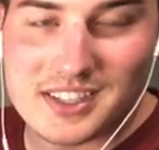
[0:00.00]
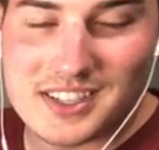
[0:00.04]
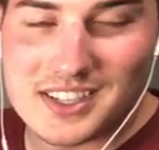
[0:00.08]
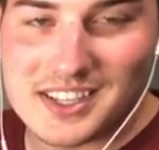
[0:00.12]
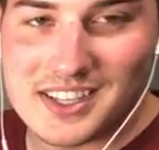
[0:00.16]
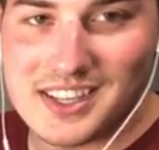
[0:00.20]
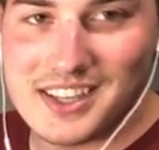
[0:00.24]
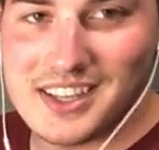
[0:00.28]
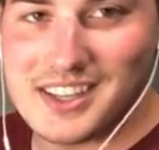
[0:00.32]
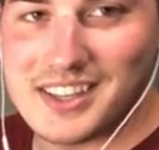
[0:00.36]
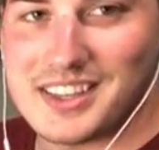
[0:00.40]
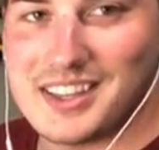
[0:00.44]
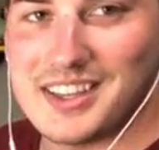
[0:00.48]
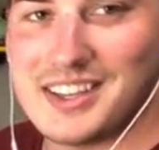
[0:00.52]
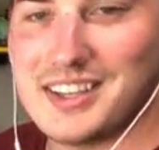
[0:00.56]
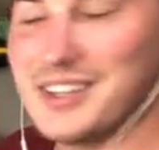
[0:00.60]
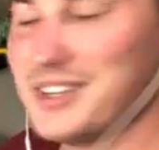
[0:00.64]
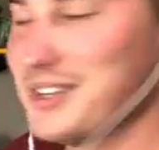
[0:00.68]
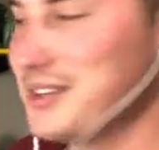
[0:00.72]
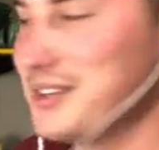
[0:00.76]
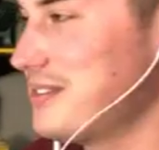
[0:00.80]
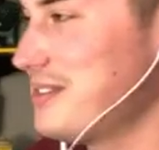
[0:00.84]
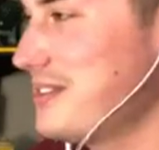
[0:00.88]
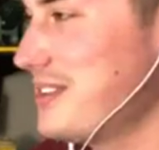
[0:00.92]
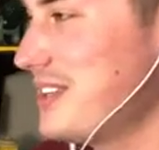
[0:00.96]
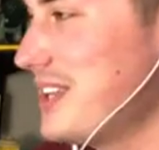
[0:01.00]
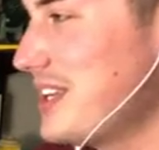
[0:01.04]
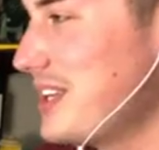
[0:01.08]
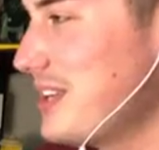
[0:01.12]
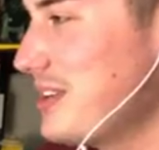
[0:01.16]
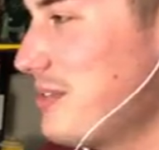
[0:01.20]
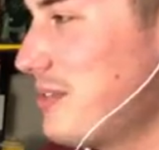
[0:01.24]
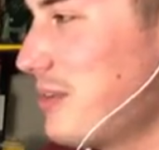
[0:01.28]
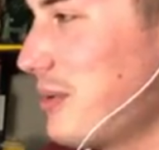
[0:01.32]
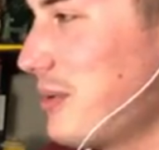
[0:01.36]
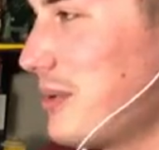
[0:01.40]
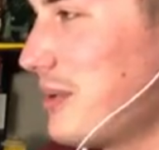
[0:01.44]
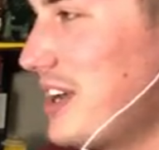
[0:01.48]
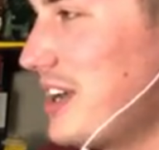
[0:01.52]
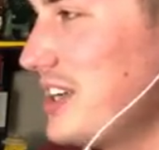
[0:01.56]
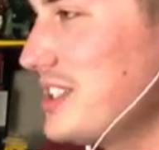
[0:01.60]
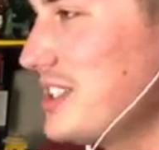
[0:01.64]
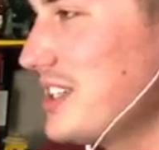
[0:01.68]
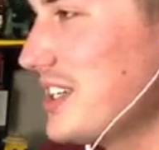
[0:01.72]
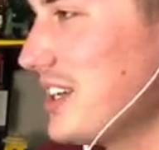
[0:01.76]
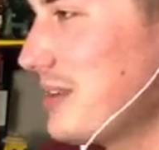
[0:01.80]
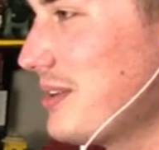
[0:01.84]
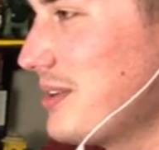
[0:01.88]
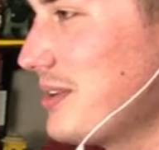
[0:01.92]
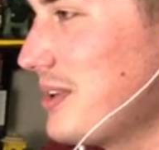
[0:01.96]
Yeah, thank you. Thank you for
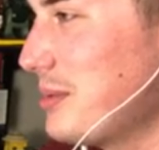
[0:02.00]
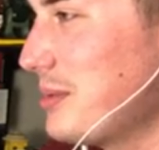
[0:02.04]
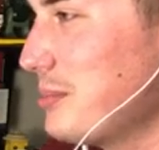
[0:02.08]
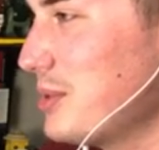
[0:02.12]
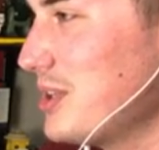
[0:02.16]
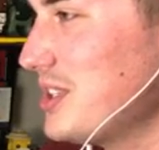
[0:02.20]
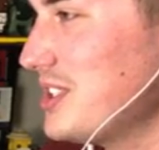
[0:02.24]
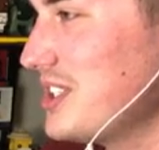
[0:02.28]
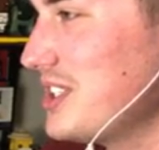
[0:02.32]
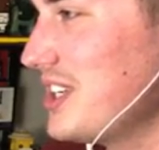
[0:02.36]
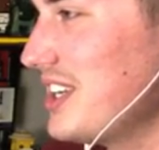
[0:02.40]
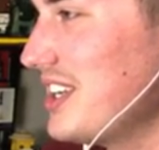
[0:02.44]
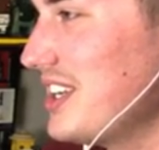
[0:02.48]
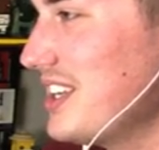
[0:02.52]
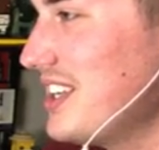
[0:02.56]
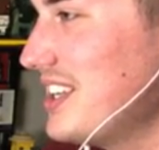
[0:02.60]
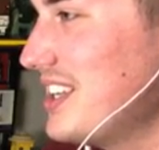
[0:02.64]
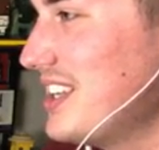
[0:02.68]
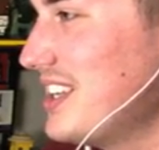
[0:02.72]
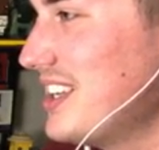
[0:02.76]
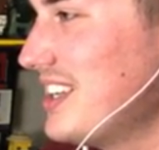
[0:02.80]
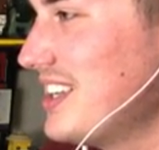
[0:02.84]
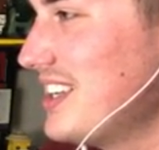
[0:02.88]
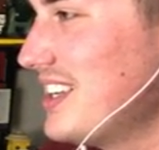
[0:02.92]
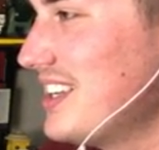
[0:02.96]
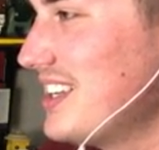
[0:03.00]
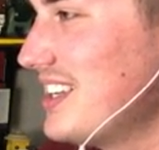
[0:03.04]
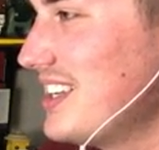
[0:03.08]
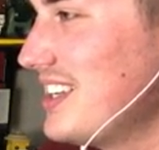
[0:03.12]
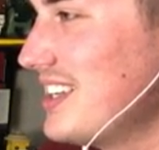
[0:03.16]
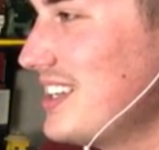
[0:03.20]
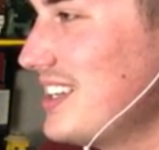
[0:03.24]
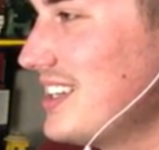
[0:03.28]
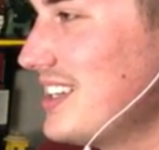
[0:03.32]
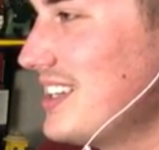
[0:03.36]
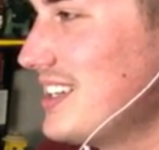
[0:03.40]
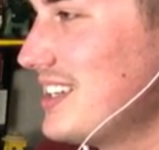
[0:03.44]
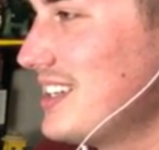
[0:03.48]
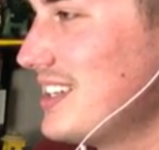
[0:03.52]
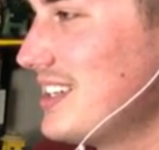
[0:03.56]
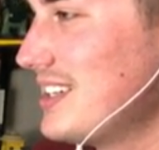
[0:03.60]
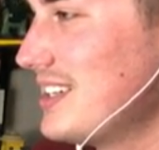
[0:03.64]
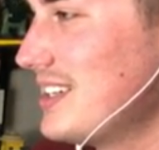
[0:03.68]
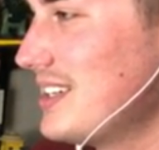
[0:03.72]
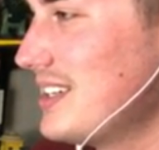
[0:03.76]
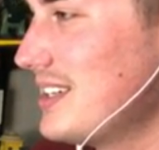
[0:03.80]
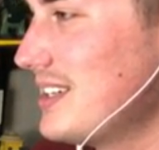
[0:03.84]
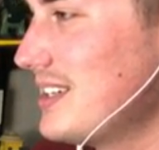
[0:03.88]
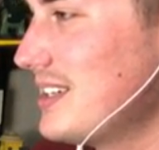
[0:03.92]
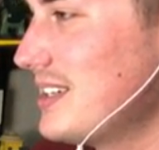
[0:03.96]
watching. I really appreciate it.
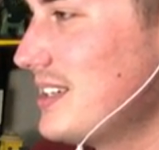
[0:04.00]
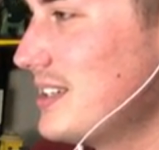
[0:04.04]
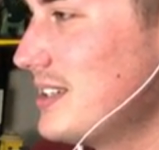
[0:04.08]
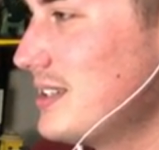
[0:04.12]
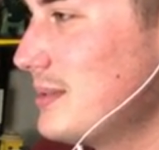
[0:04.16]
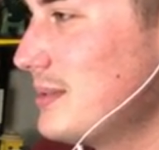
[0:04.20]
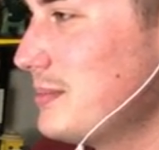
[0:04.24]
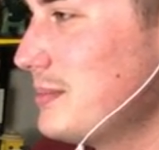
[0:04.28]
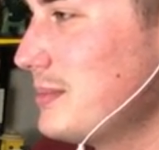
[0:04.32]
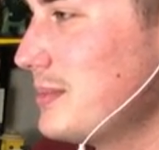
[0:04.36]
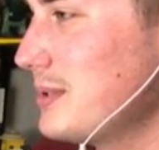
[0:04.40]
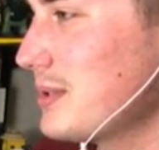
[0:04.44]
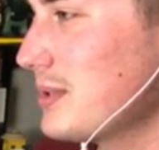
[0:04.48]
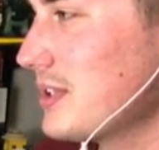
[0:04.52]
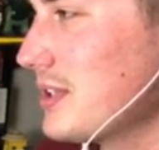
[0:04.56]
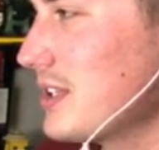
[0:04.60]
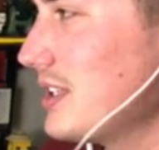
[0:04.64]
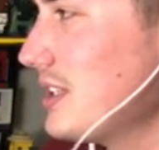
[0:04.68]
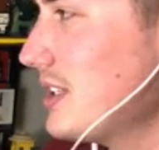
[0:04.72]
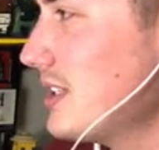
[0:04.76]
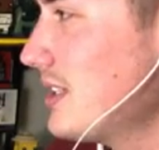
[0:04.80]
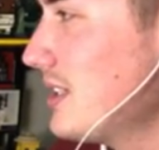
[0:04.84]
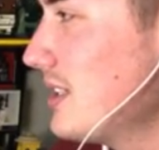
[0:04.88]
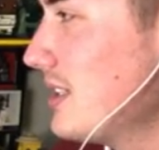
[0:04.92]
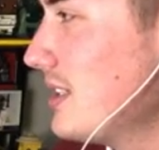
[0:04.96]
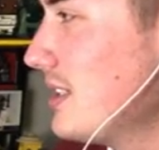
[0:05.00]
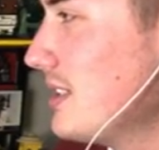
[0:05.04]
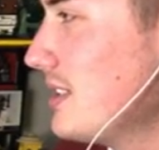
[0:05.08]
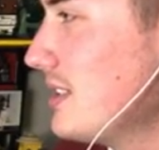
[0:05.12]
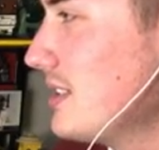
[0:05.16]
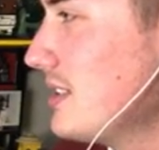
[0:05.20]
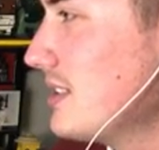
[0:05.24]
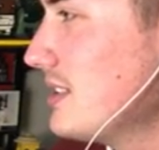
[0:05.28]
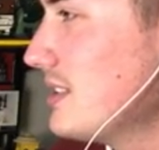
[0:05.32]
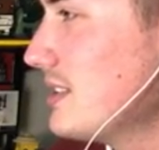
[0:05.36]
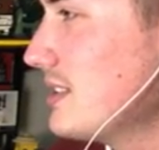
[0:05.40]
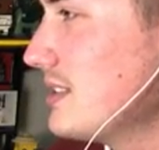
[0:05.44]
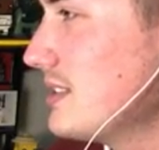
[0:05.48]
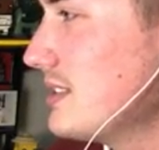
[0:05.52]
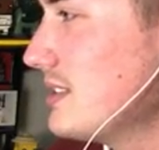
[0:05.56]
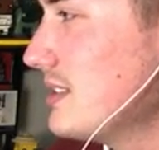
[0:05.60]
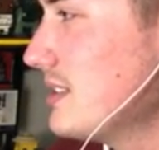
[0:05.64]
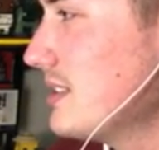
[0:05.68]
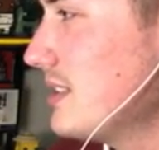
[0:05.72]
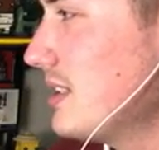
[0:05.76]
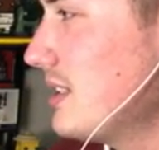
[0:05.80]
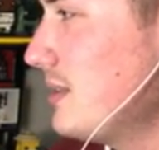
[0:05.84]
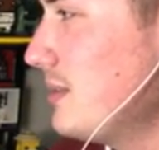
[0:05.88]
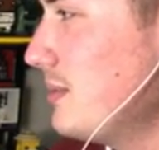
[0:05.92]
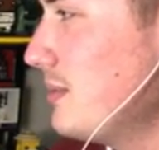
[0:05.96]
Okay.
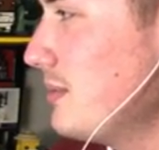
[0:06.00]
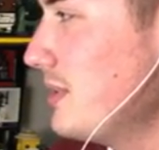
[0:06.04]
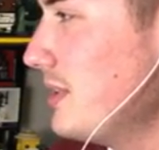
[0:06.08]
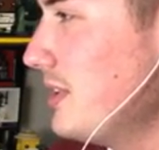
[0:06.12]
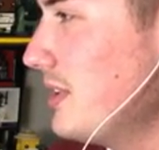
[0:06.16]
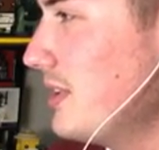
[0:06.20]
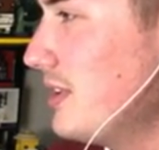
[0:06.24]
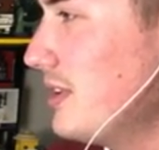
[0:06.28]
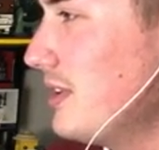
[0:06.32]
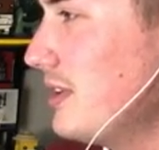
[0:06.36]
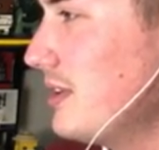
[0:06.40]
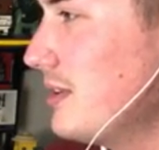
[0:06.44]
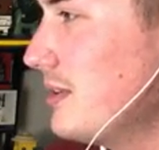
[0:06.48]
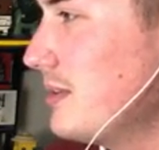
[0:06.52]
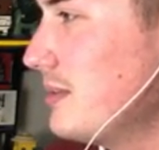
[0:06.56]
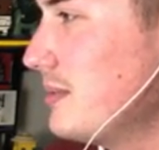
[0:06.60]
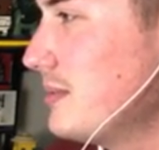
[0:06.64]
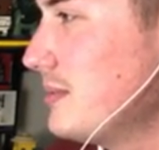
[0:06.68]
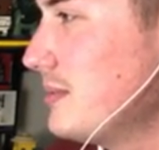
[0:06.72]
I don't really know.